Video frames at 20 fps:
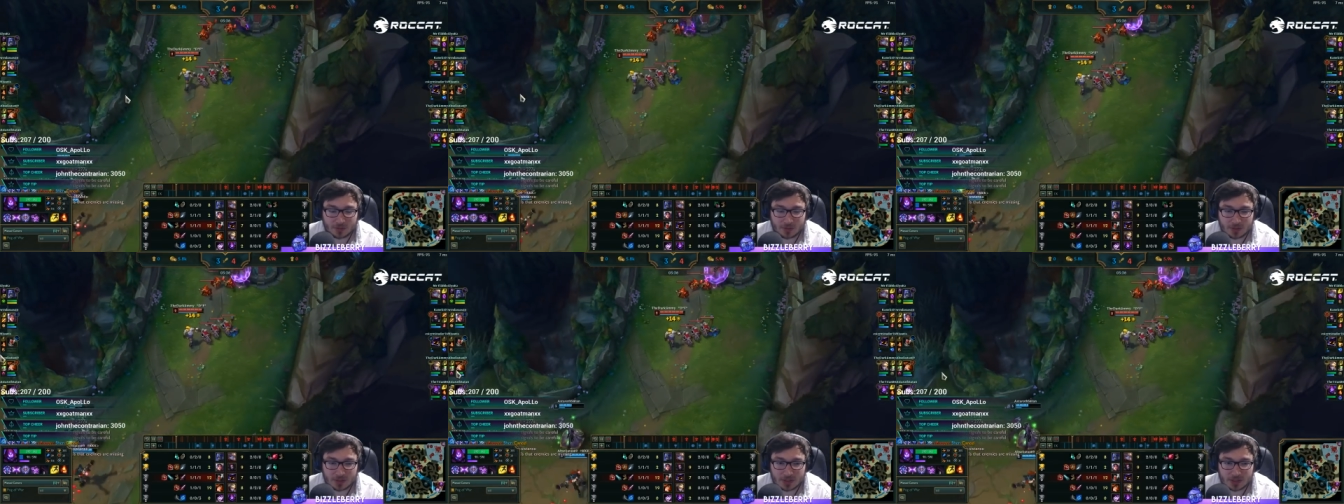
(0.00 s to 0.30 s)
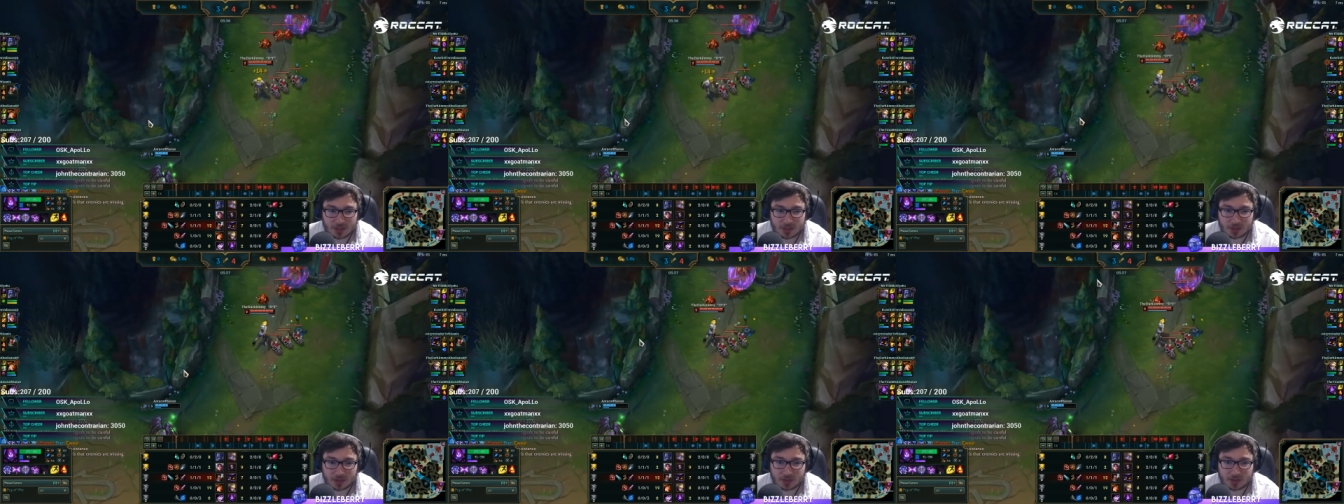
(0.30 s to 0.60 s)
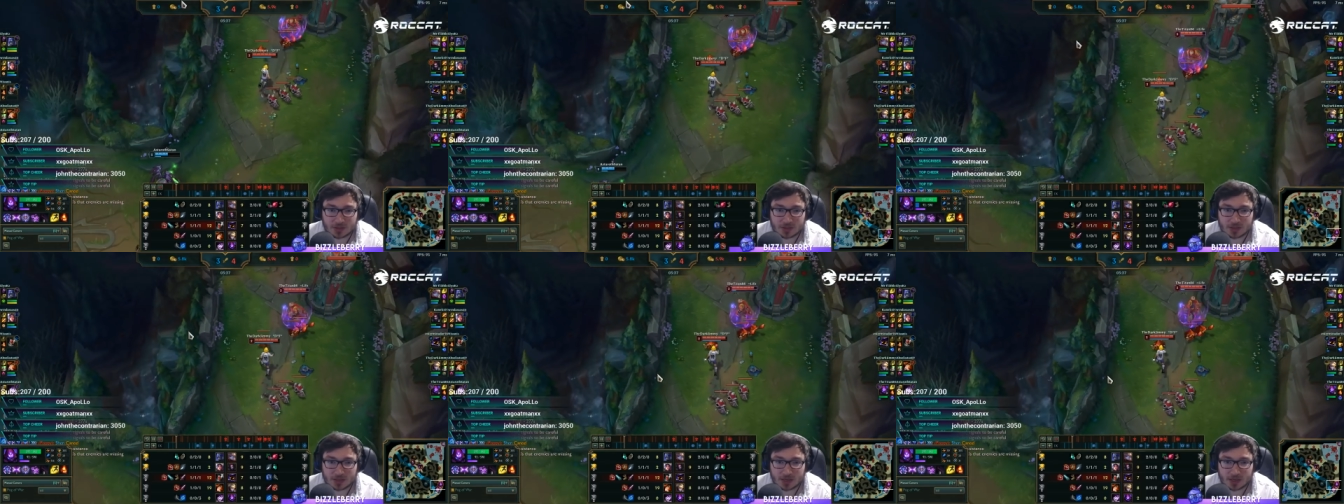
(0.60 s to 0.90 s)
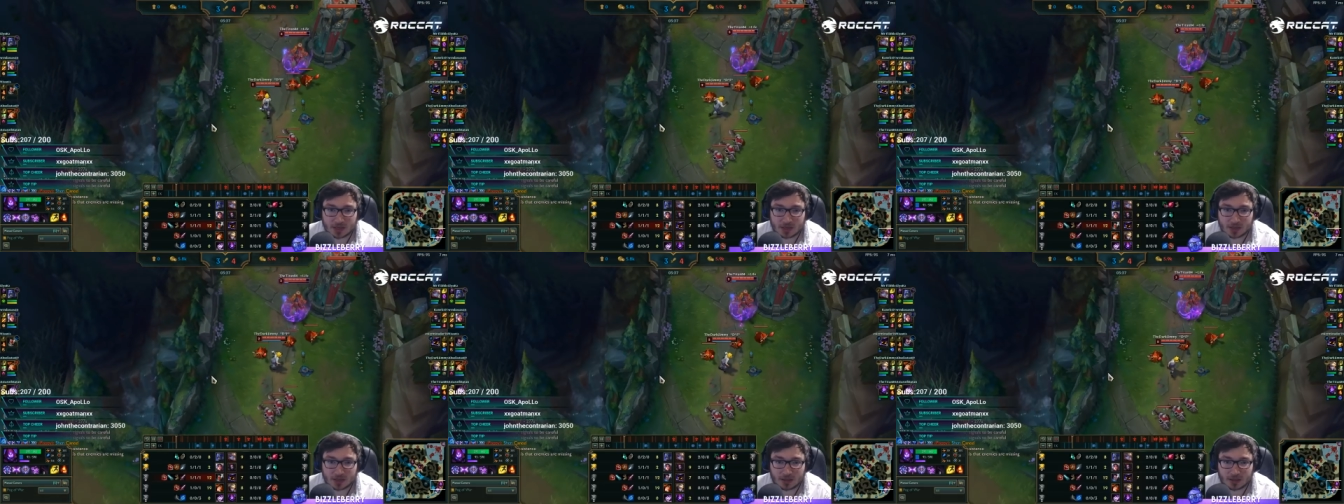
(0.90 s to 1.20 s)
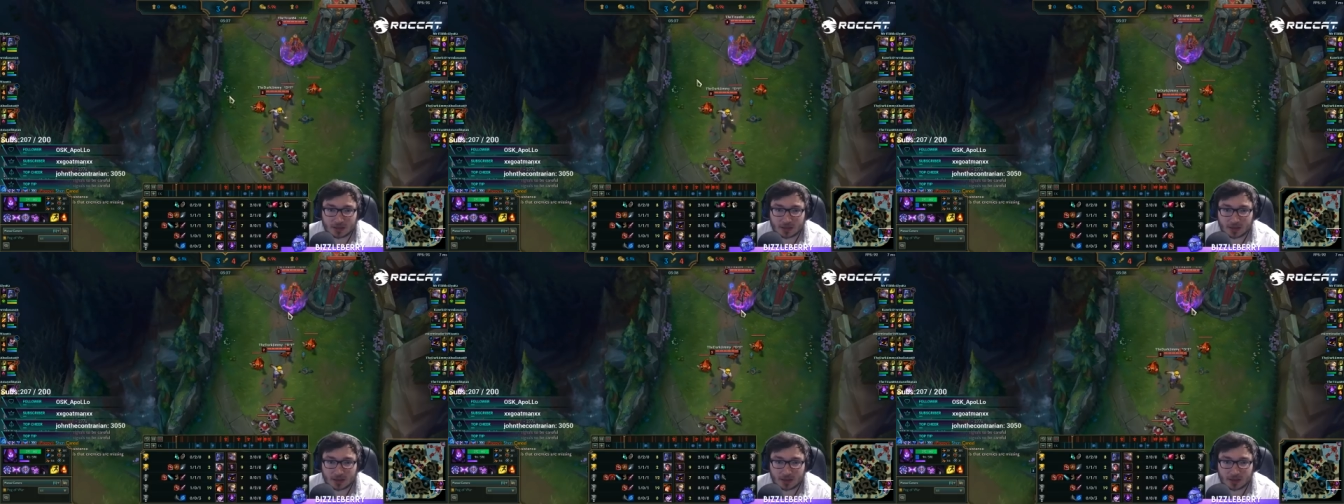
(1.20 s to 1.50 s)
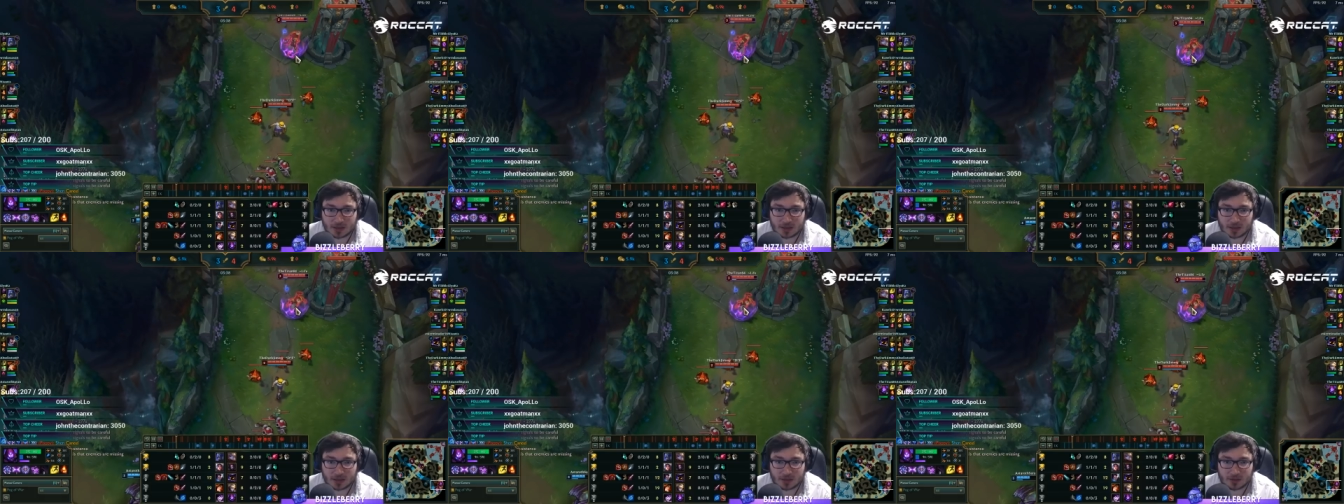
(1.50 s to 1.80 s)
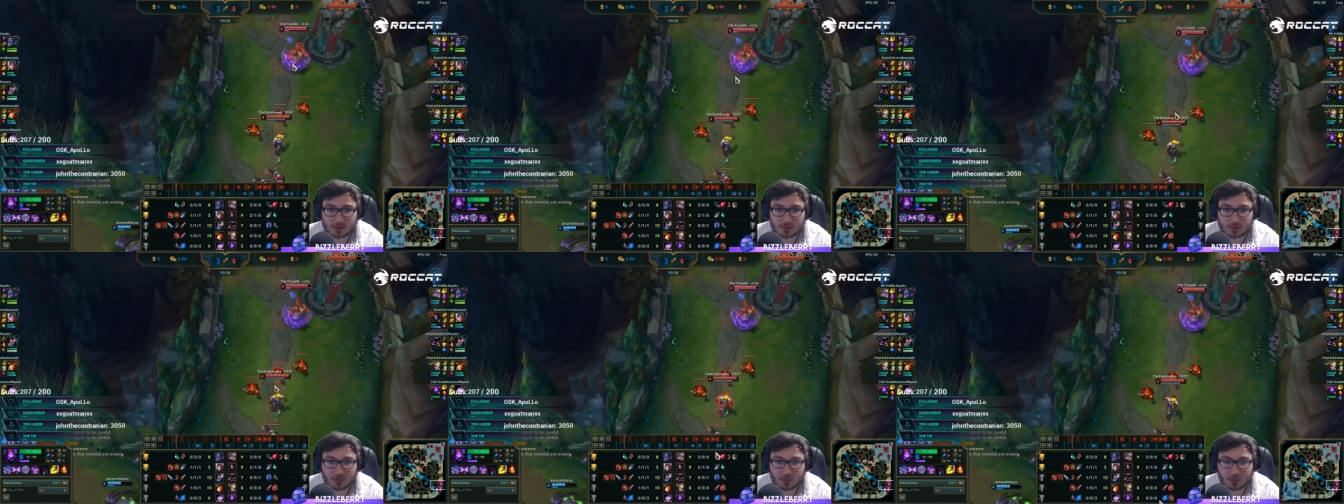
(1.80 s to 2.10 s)
consider staying in lane
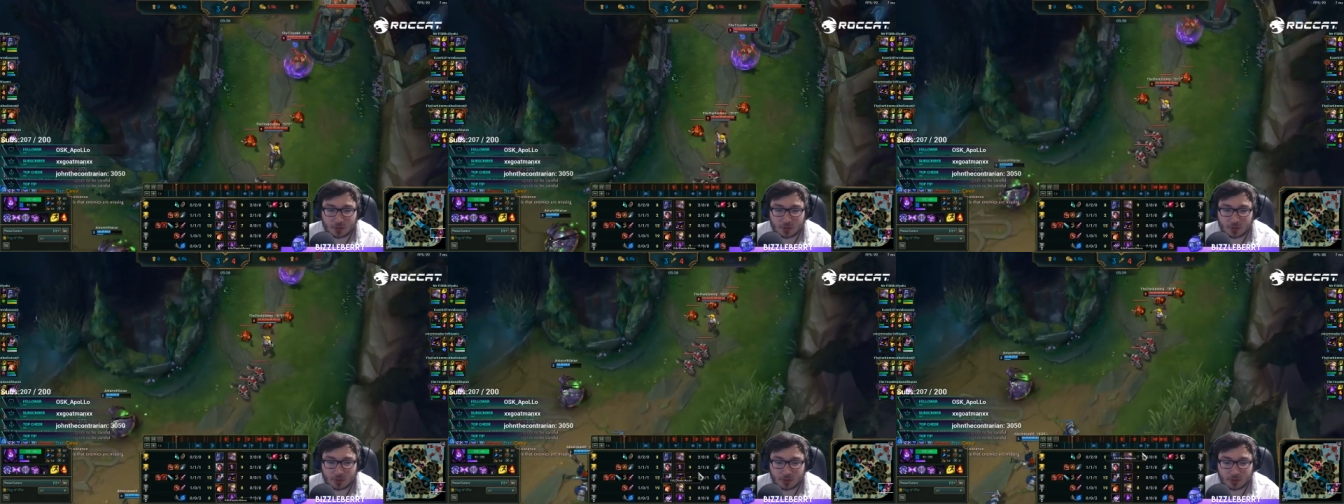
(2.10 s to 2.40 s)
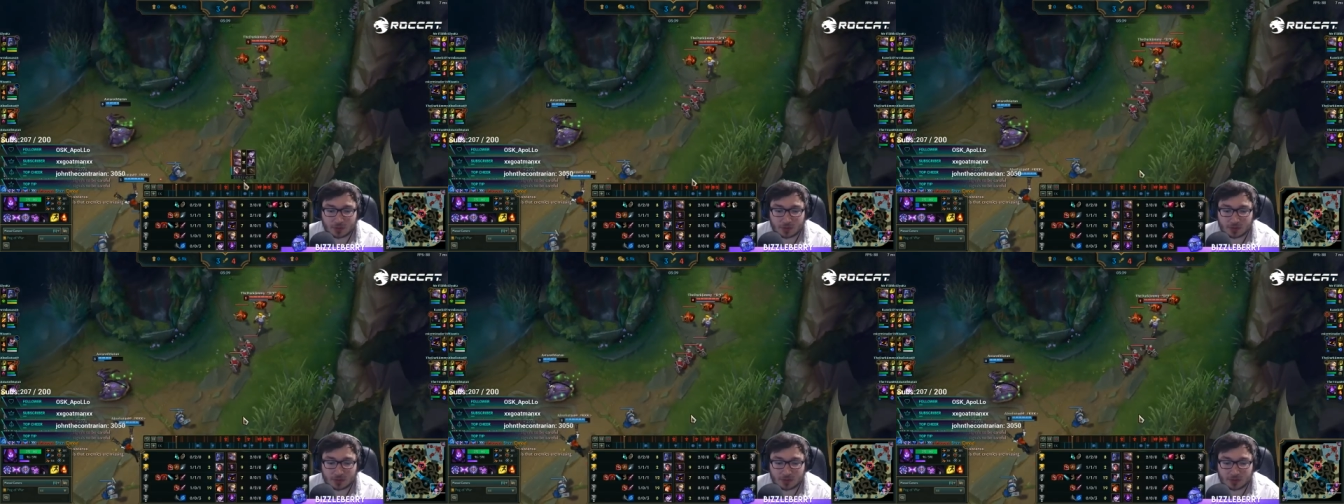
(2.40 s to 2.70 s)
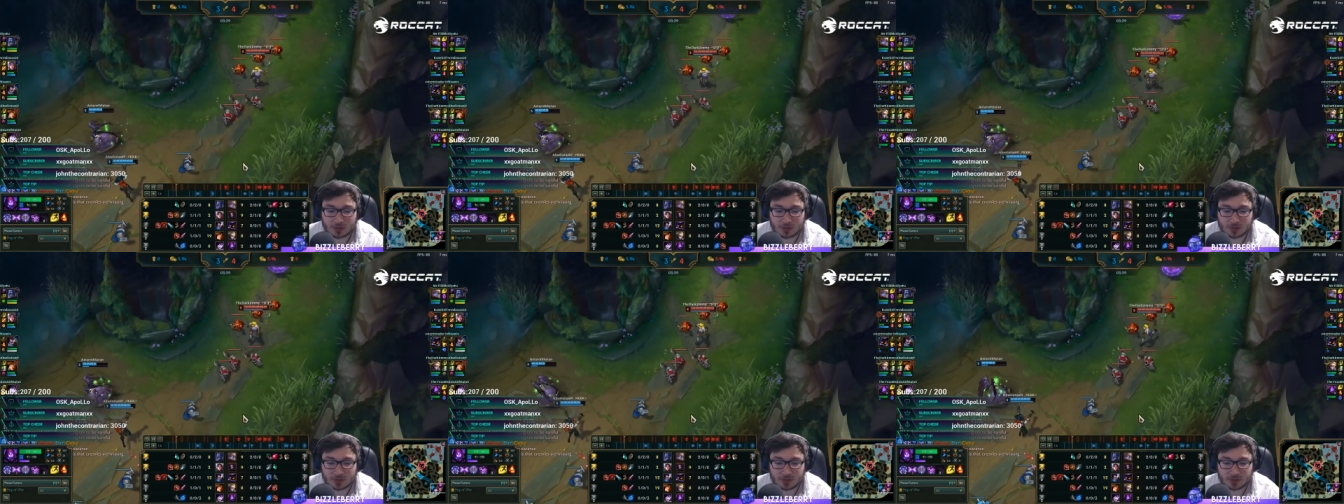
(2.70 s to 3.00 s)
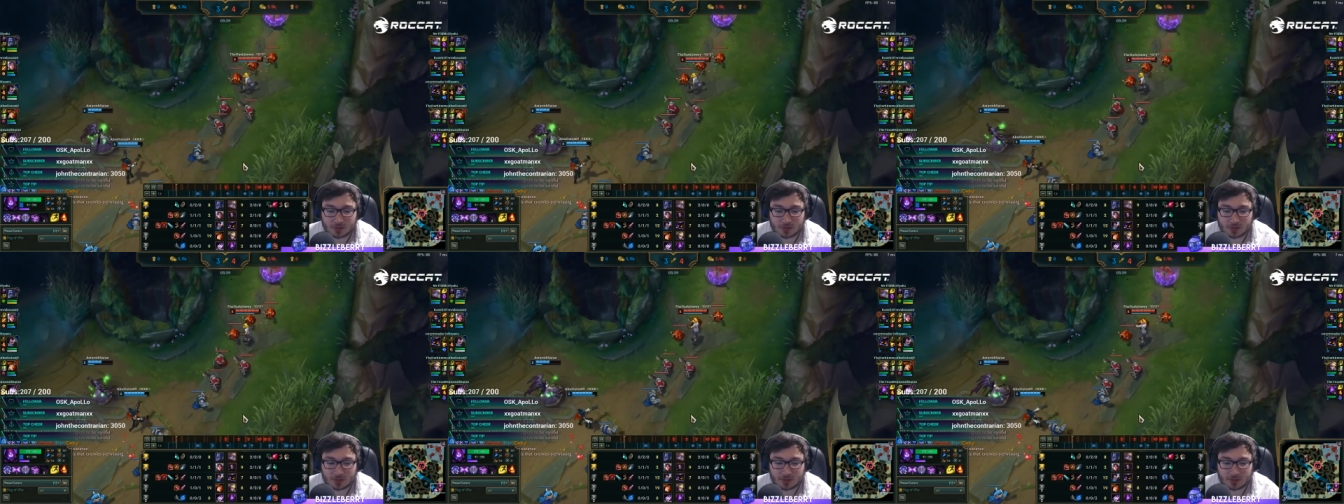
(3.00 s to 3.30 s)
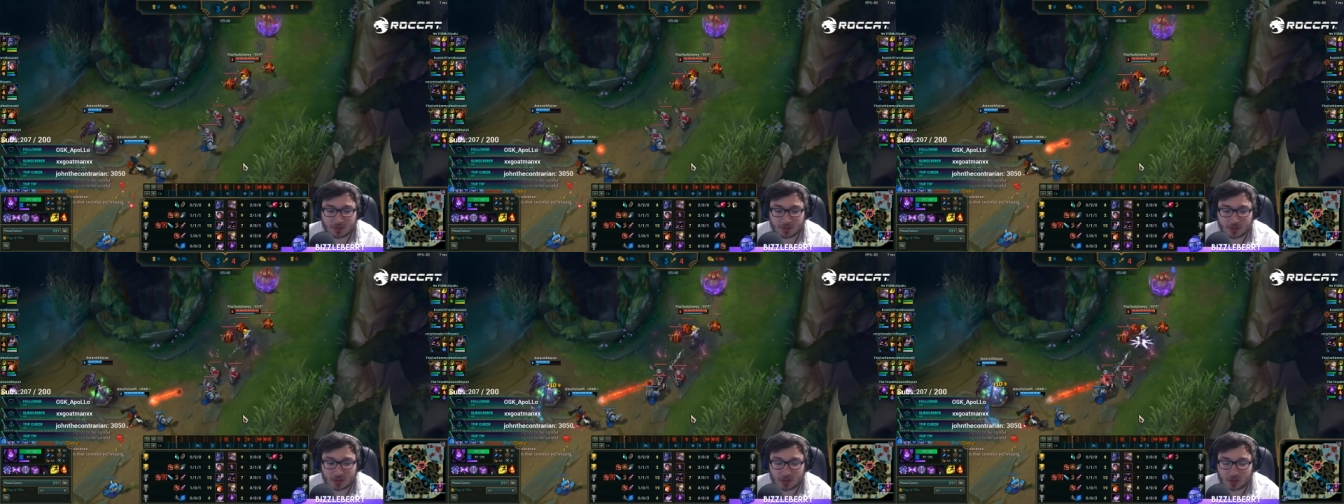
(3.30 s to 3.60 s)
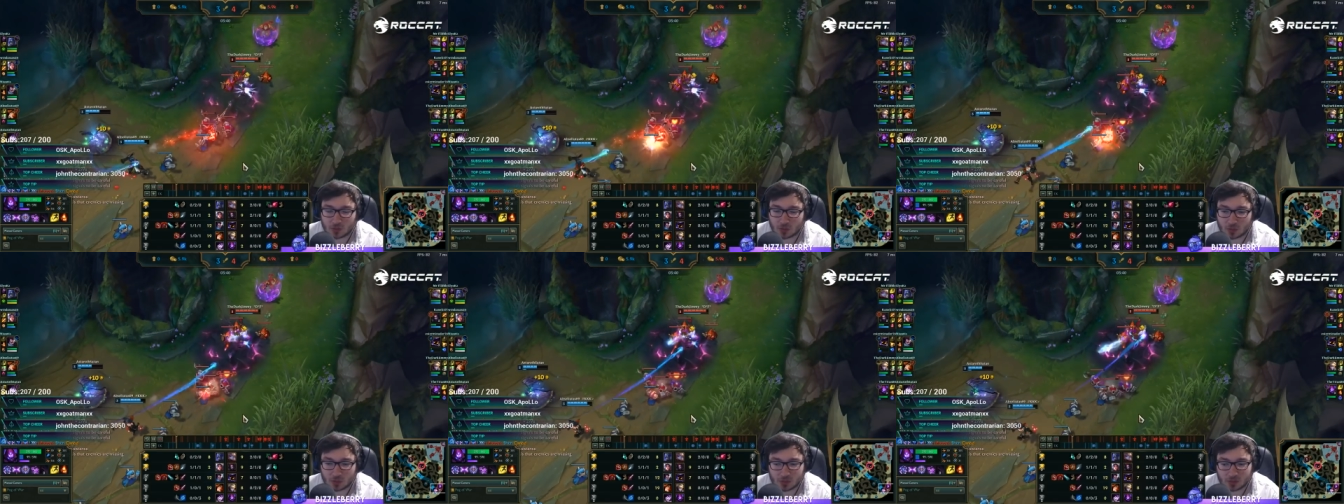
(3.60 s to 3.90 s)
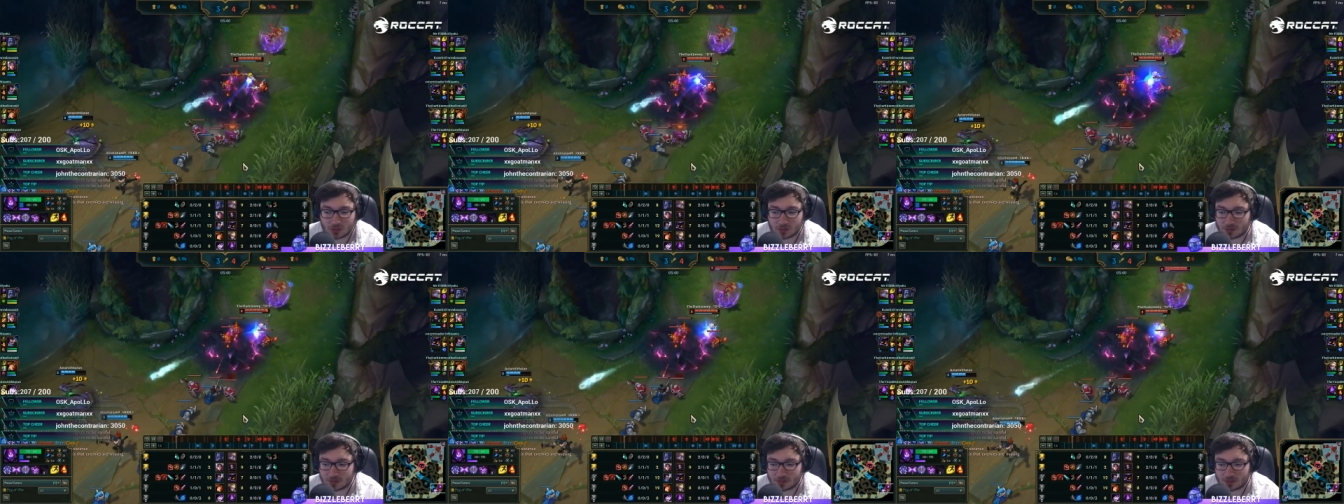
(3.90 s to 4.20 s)
here for at all.
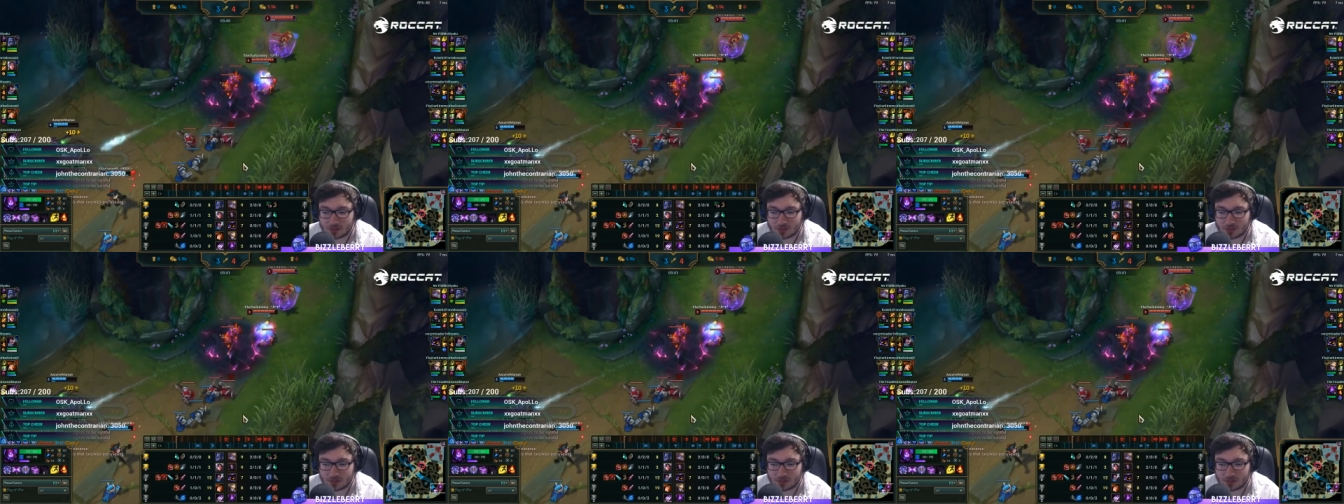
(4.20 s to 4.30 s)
